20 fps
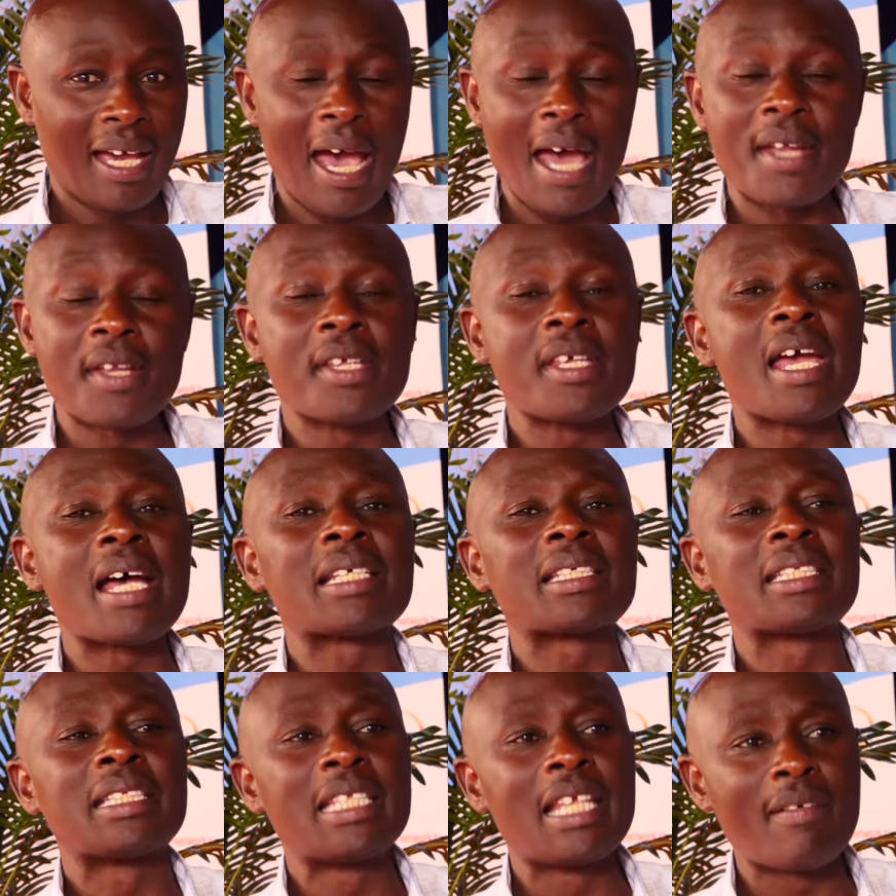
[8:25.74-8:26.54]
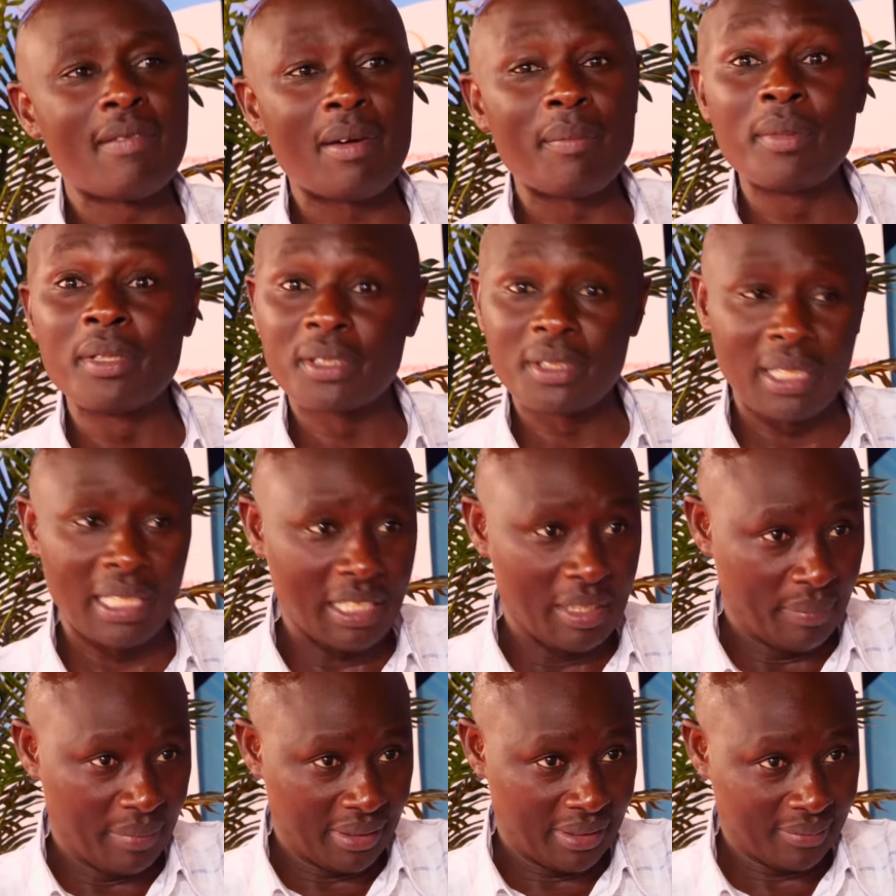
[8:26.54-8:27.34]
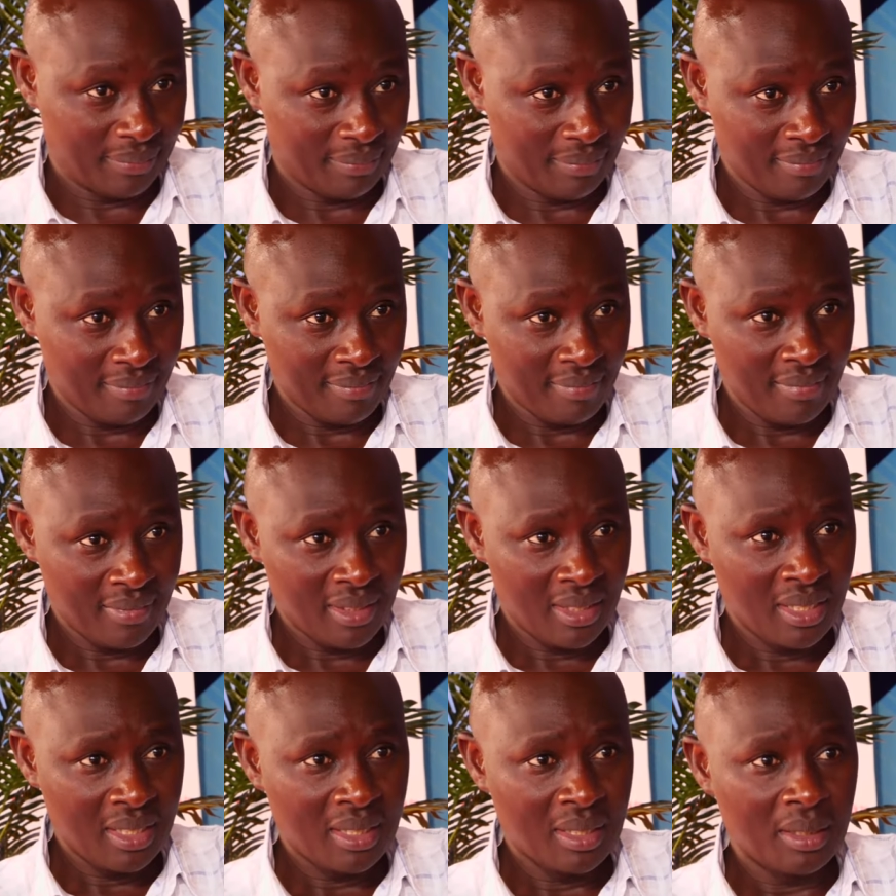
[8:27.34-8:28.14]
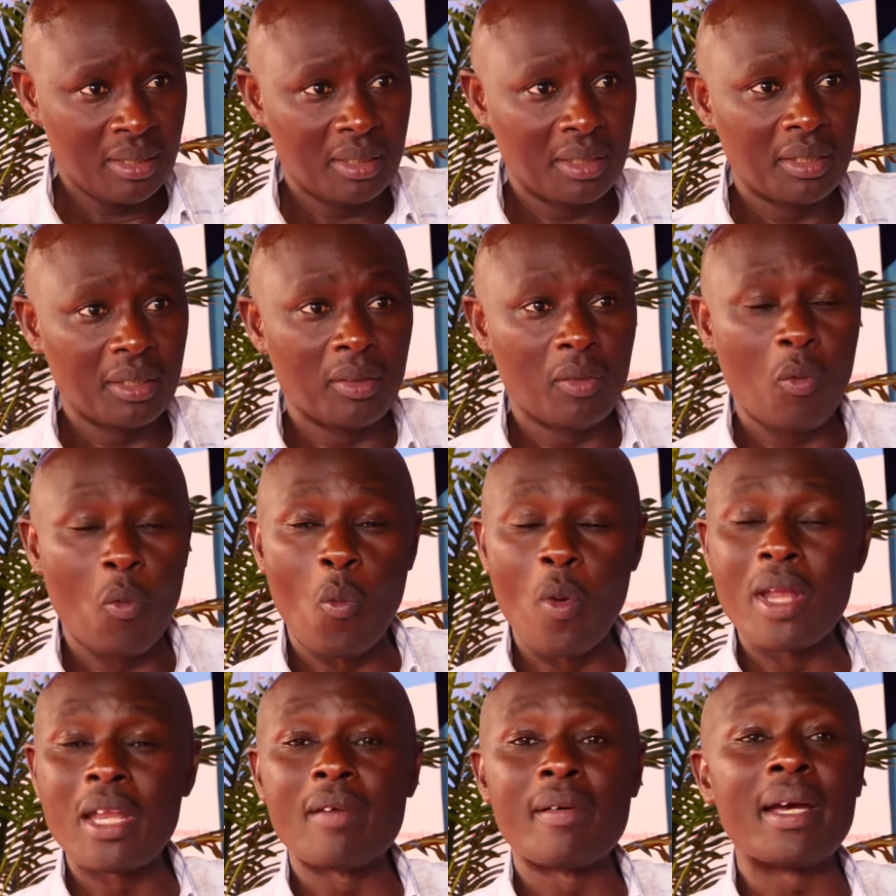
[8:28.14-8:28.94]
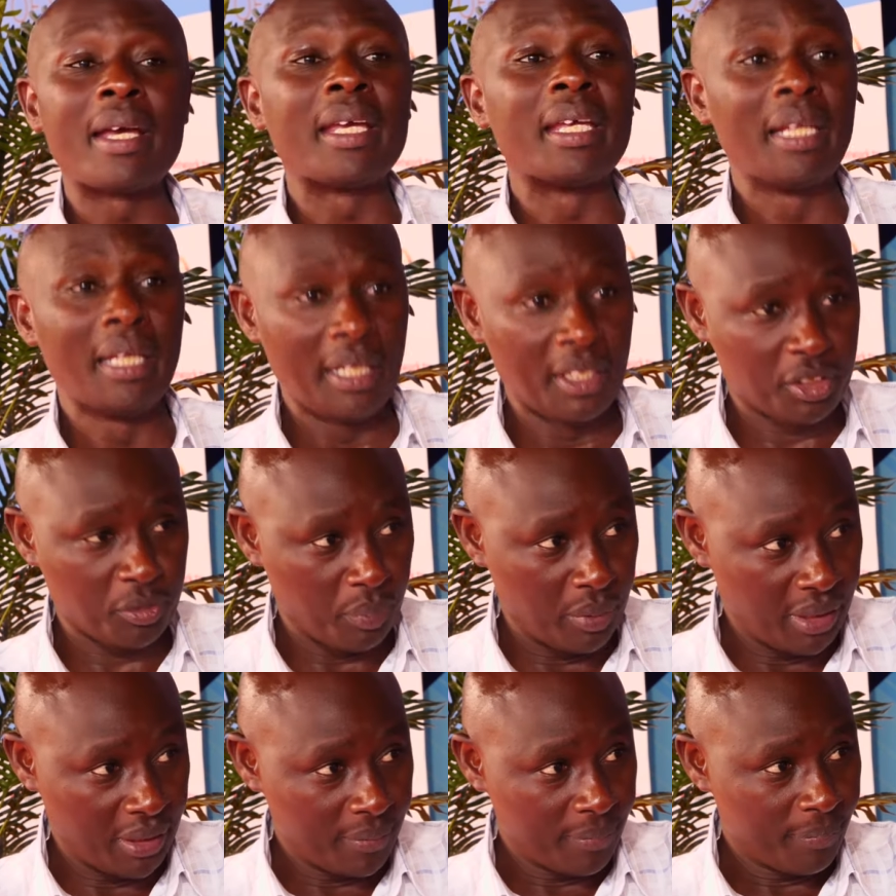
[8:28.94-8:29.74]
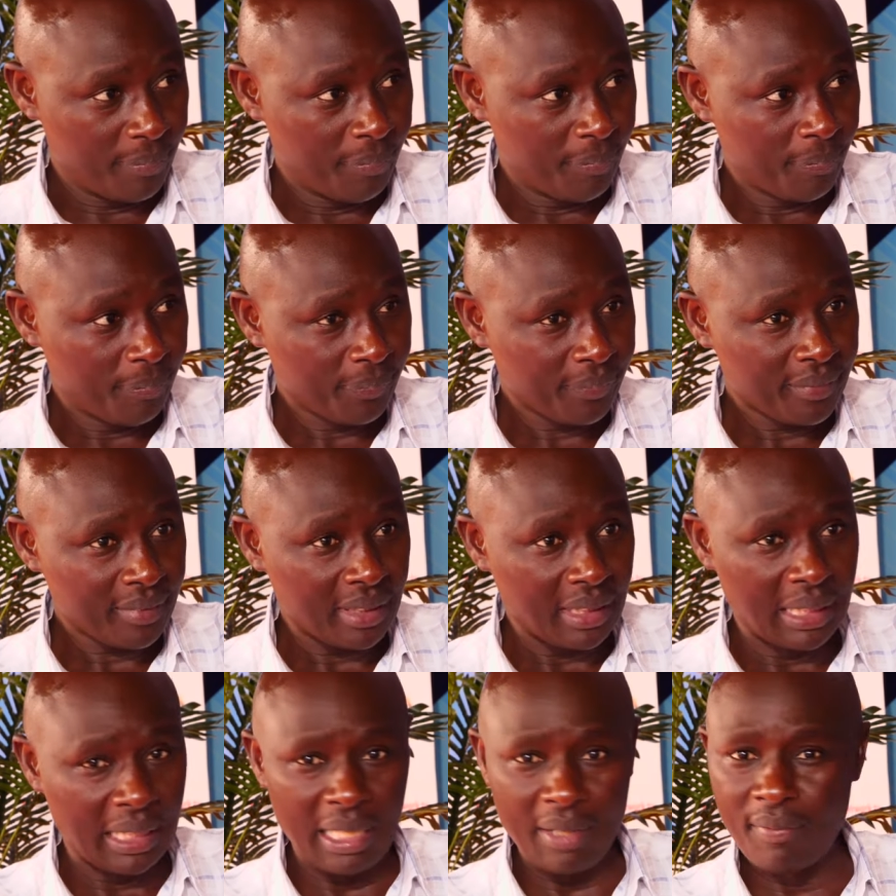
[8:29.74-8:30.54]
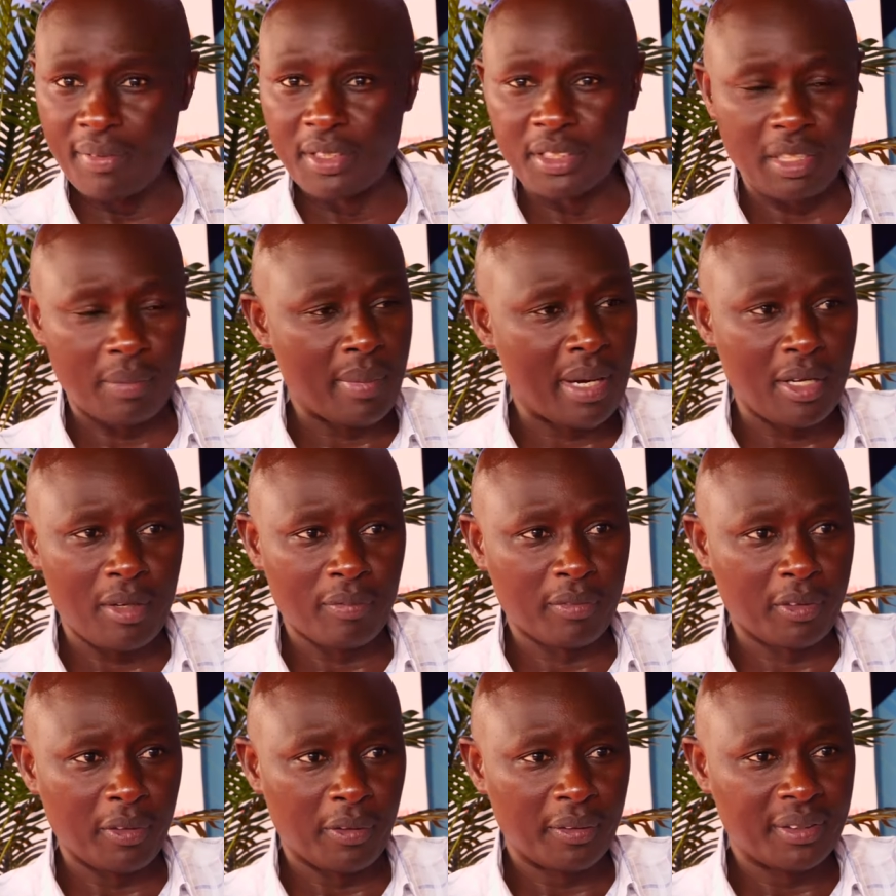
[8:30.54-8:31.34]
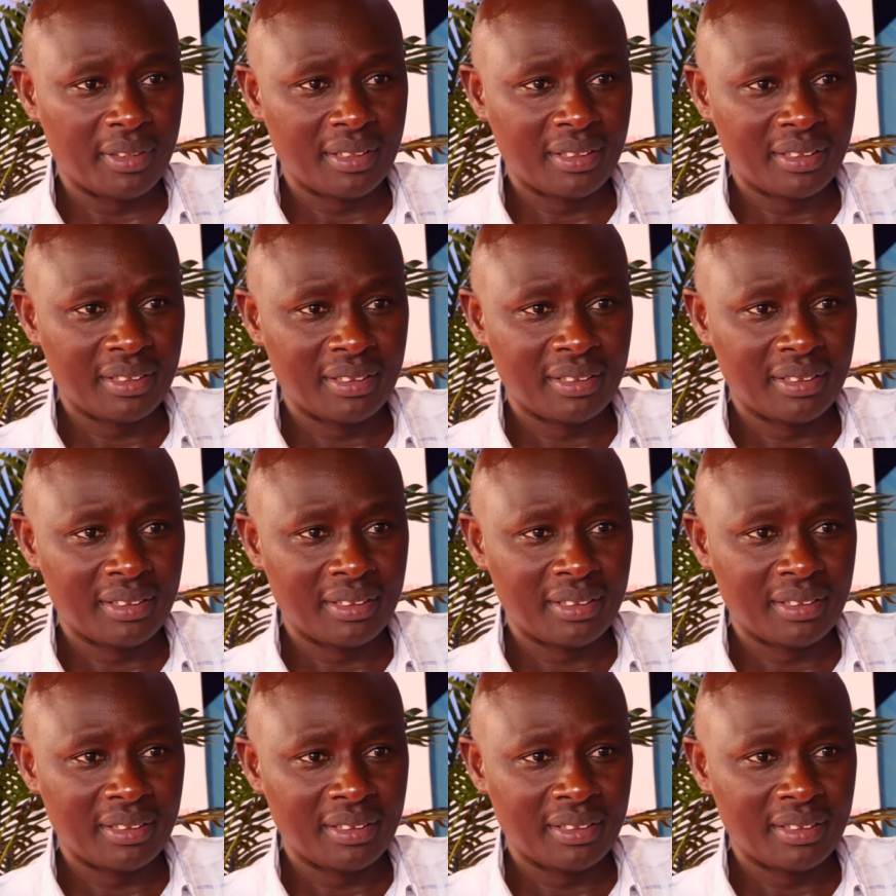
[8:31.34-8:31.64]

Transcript: And he has never misled me. Whenever he leads me, if it is a man of God,